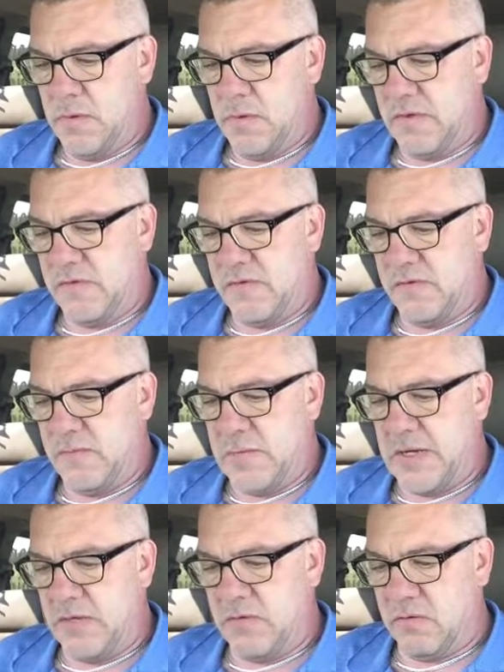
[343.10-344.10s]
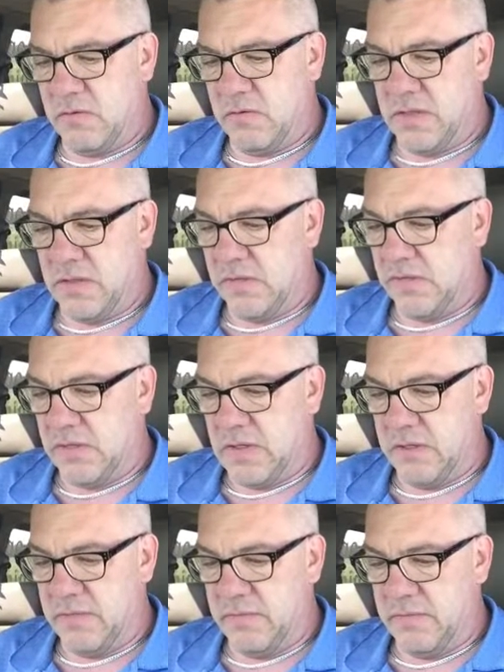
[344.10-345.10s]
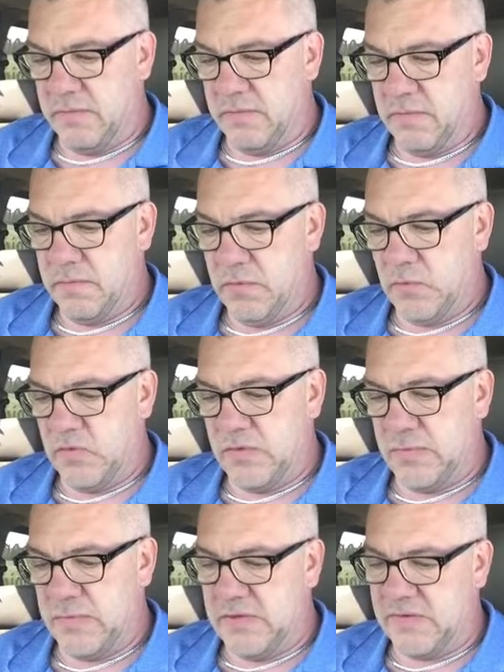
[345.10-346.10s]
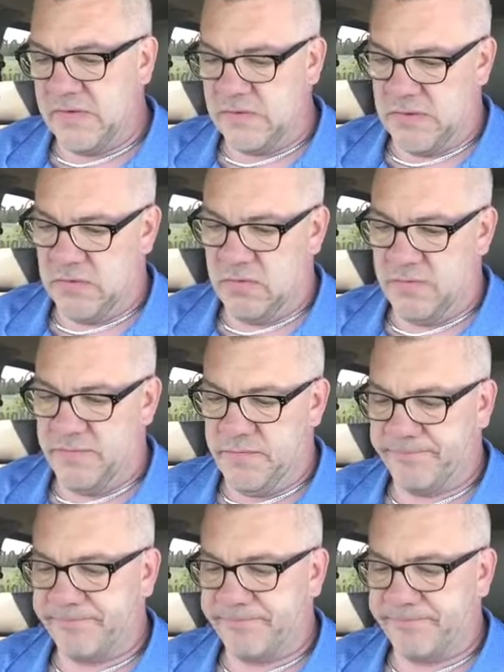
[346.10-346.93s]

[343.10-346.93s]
so I suspect it'll tell us that. No GPS signal.